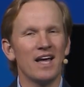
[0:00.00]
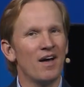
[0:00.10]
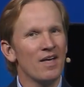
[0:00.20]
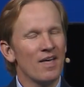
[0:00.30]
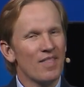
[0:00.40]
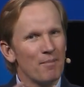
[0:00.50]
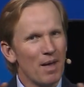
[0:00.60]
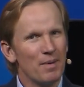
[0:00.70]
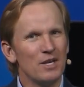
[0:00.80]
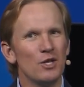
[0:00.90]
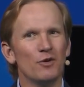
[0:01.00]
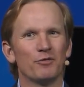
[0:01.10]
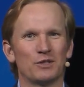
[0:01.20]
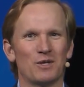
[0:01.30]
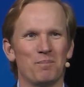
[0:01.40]
Now, that may be new
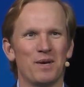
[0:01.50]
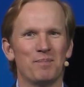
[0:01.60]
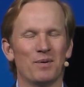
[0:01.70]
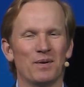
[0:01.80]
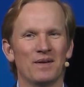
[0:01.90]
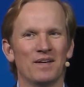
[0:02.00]
for some people,